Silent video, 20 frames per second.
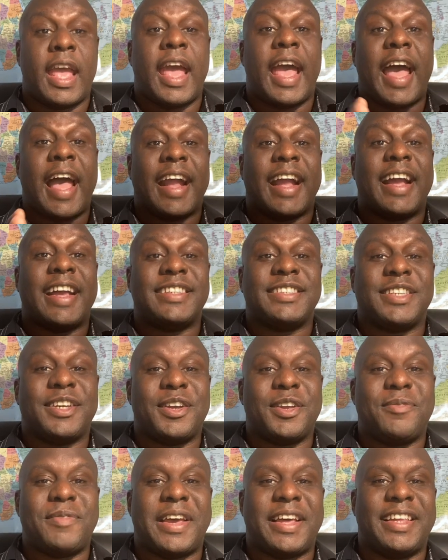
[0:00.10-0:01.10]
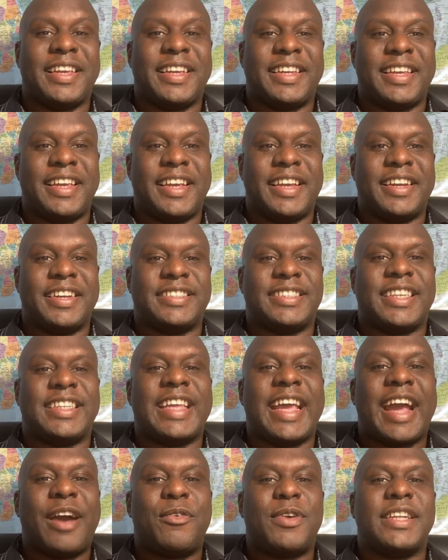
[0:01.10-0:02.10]
Hi guys, Gilliam Elliott here.
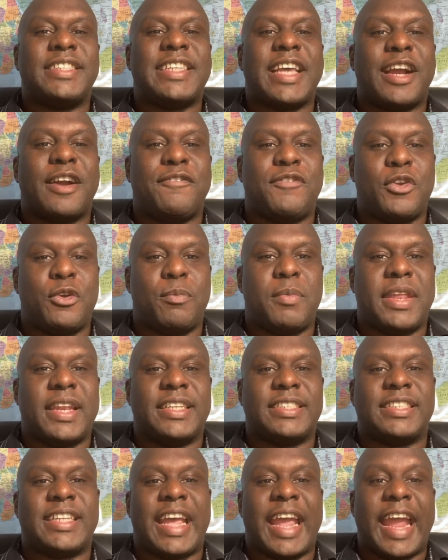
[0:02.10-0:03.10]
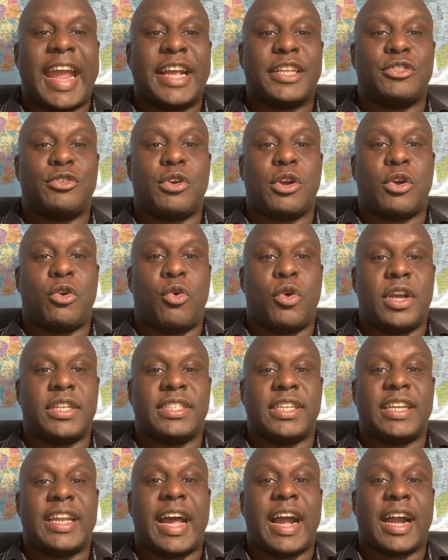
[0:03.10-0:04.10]
Today I want to take a few minutes to answer a
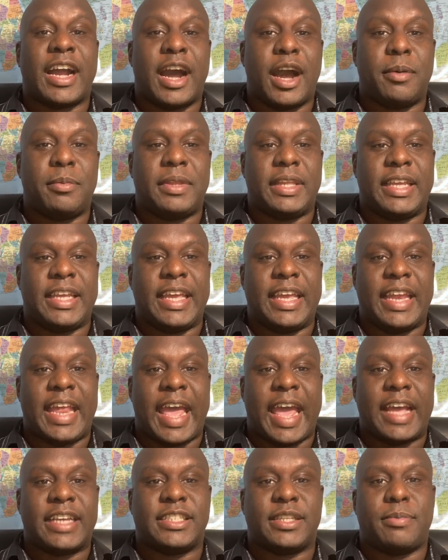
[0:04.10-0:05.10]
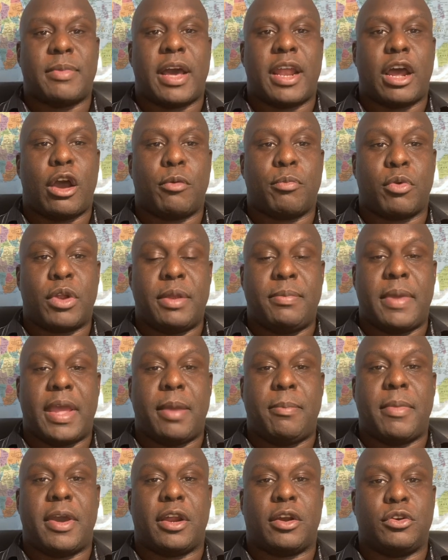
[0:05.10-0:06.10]
question I commonly get asked about our
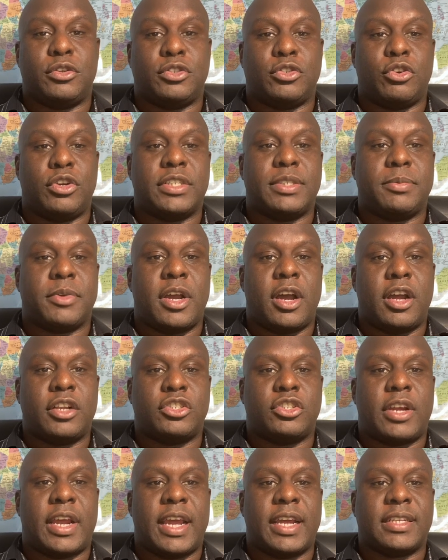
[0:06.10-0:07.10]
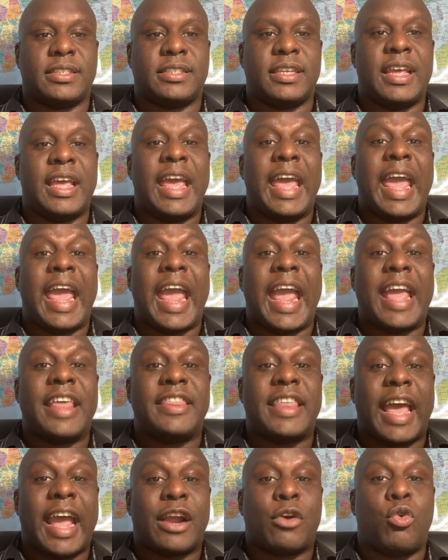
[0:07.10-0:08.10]
pre-made medical tourism contracts. And
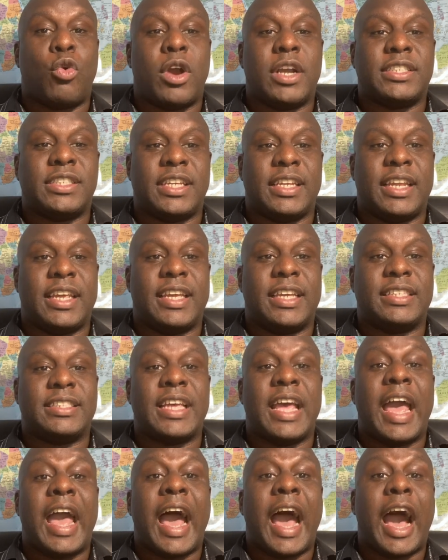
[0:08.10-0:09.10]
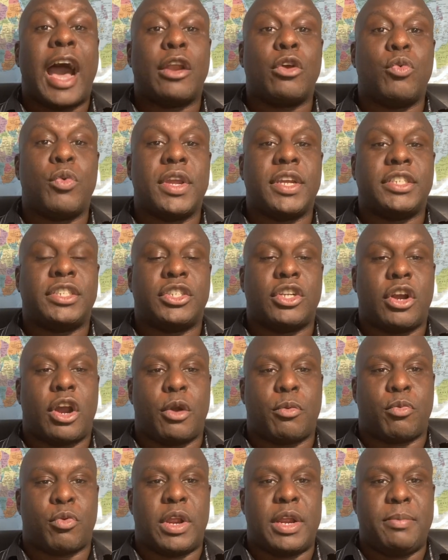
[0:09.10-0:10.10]
that question is, how do we ensure
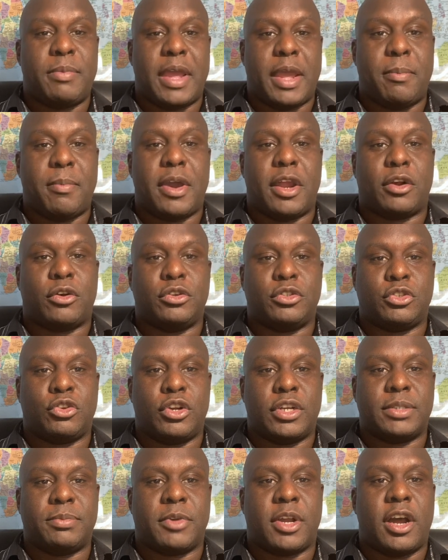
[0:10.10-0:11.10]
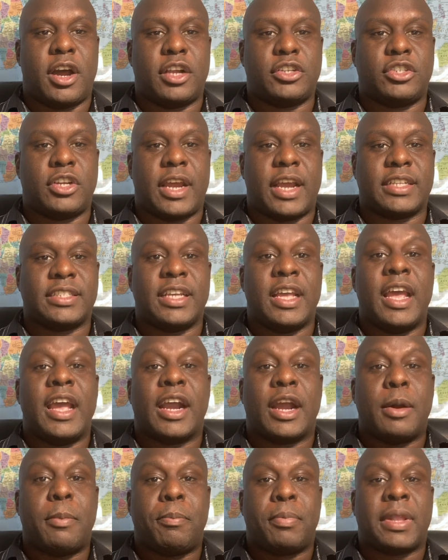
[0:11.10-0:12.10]
our pre-made medical tourism contracts
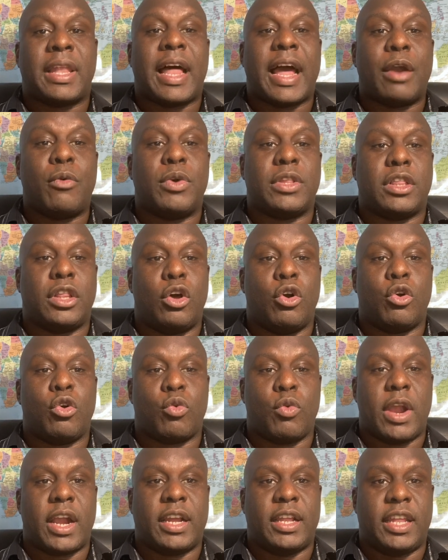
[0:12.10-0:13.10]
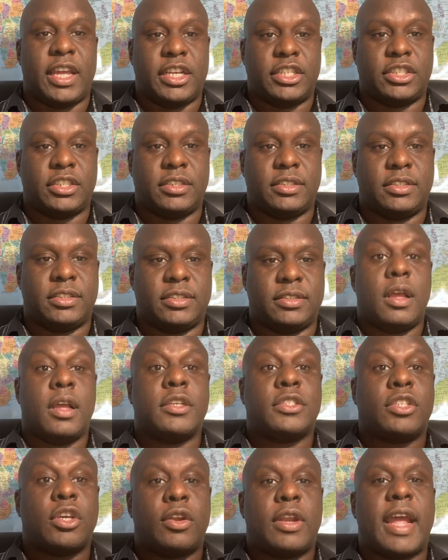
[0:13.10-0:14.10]
comply with local regulations?
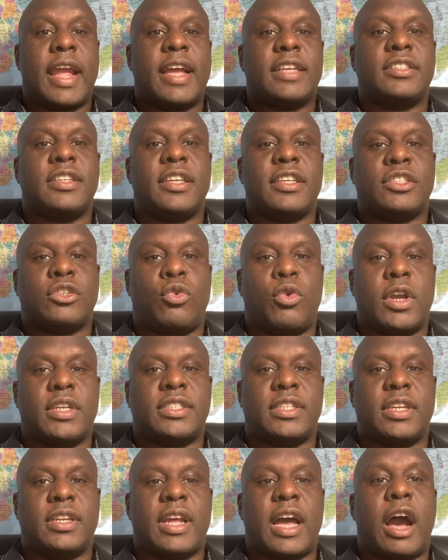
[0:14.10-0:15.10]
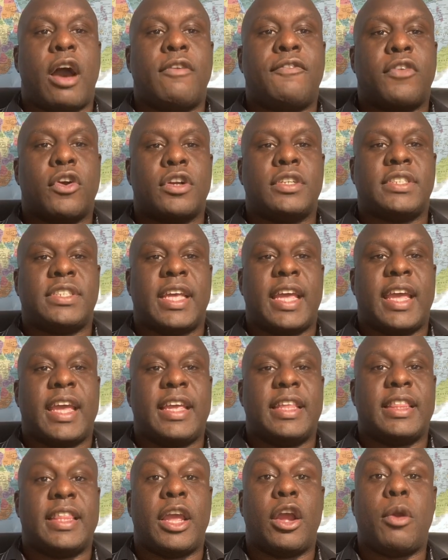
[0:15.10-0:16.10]
So to answer this question, I'll first say
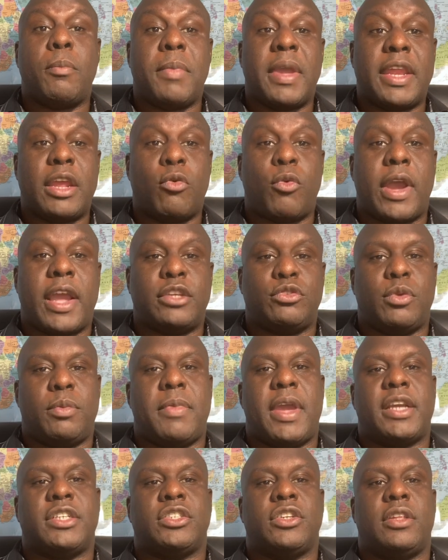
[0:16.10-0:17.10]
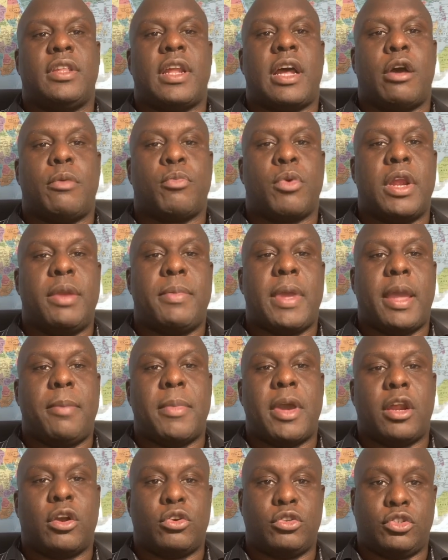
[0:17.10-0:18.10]
there are many ways we make sure that our pre-made
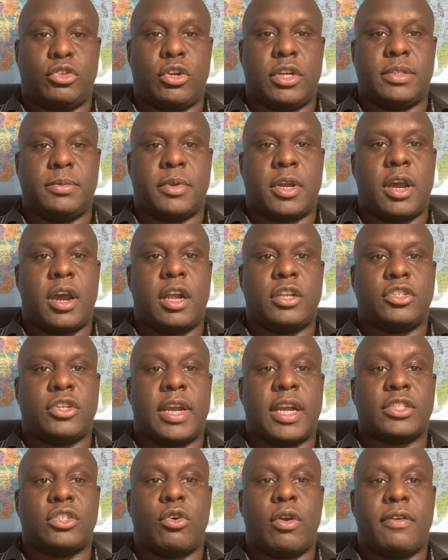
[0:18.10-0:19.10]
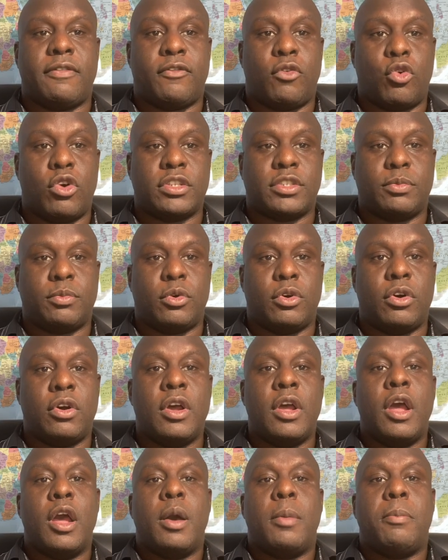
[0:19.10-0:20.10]
medical tourism contracts are enforceable,
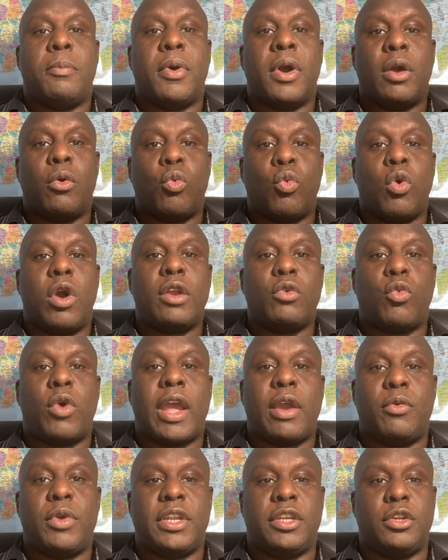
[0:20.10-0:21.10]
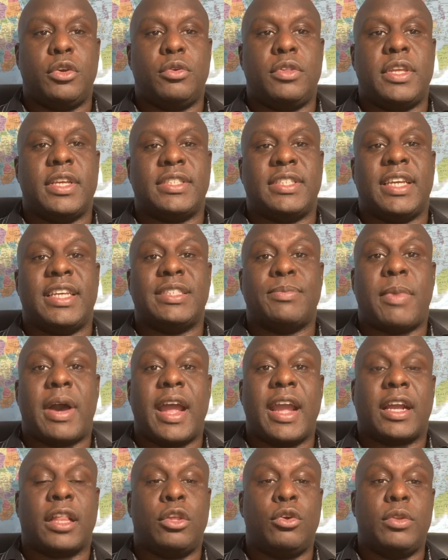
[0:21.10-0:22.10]
but one way we do this is by
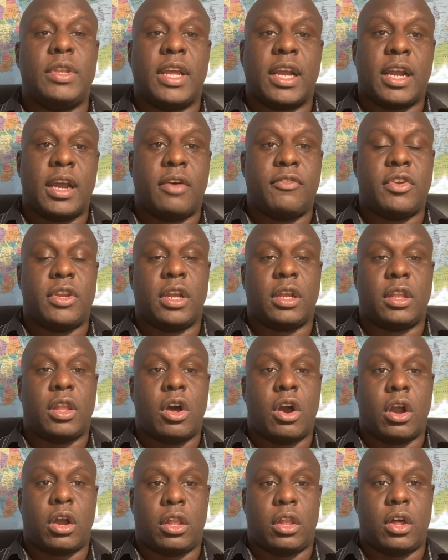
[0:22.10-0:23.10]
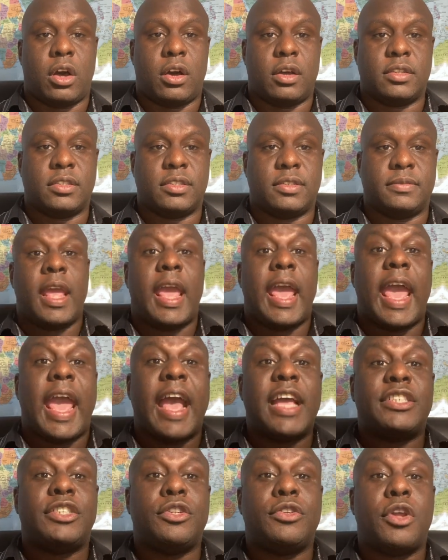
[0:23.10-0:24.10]
including a governing law clause.
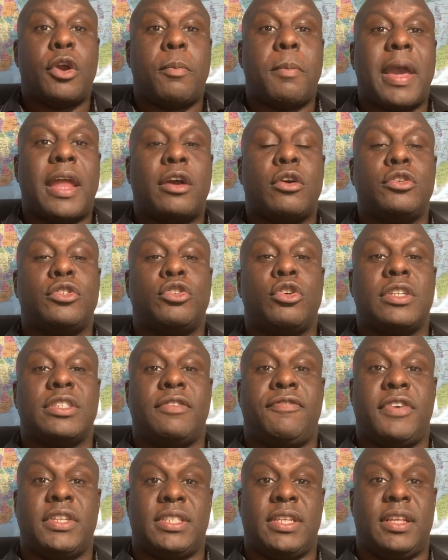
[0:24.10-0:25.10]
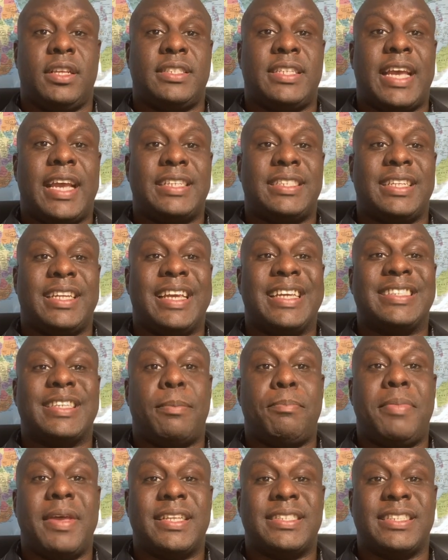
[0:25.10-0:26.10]
As you know, medical tourism facilitation is a
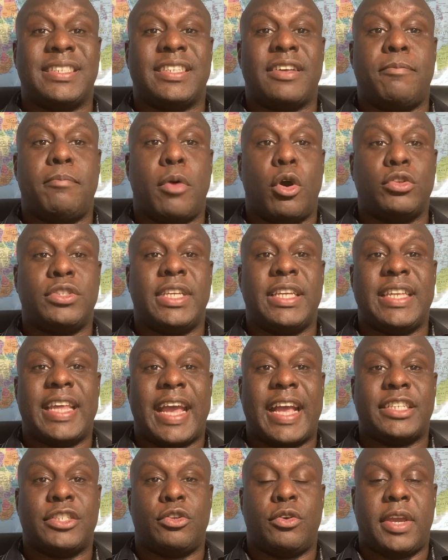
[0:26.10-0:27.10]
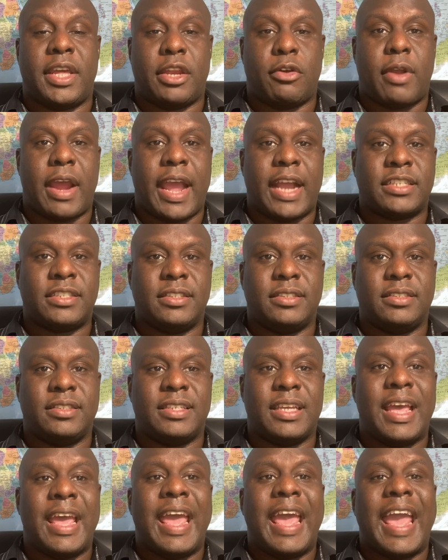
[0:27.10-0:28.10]
business of multinational
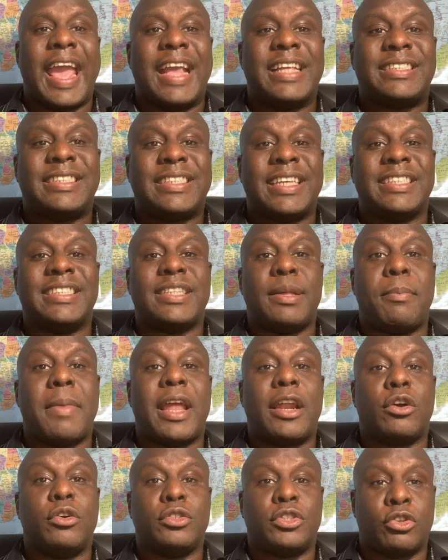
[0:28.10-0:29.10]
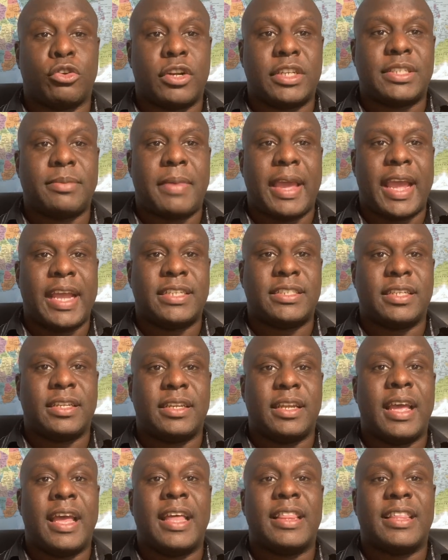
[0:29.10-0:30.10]
interactions. And since the medical tourism
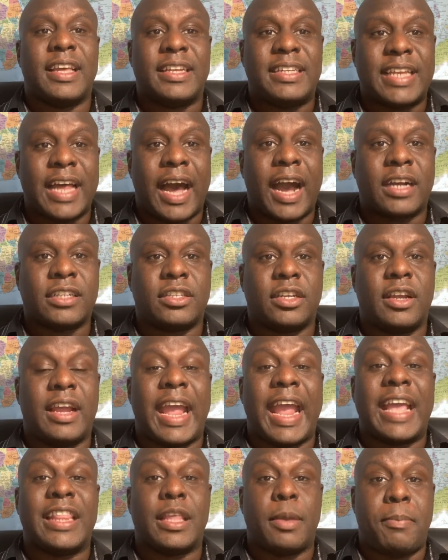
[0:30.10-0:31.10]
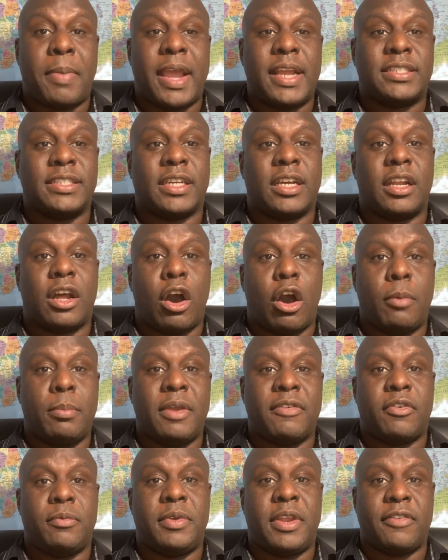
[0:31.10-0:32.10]
agent, the doctor, and the patient could all
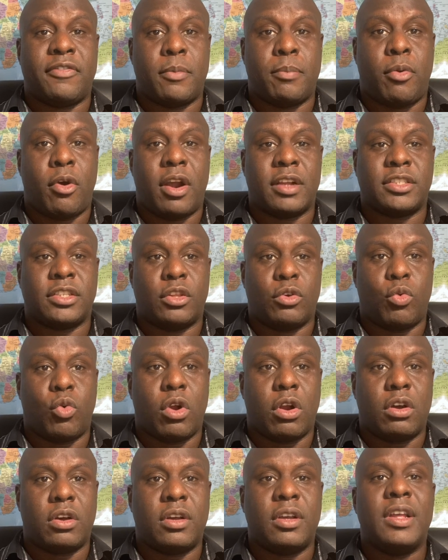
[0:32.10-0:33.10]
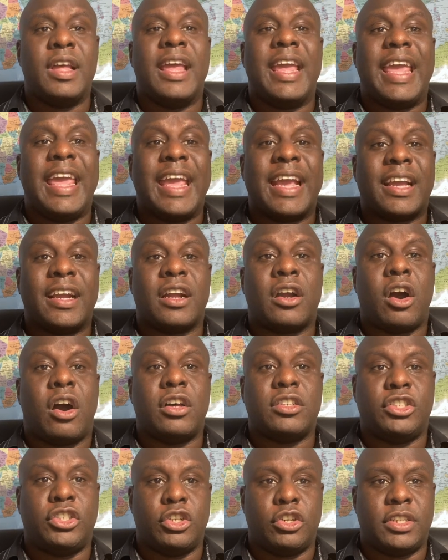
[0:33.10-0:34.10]
be from different parts of the world, it could
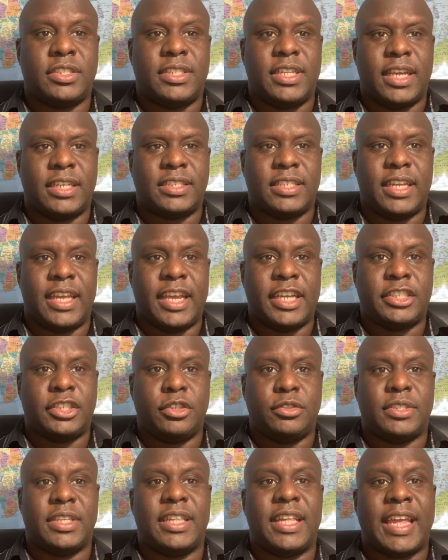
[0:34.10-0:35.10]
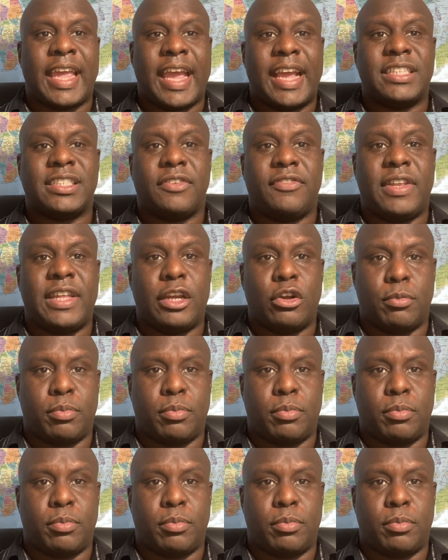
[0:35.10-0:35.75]
cause jurisdiction issues in the case of legal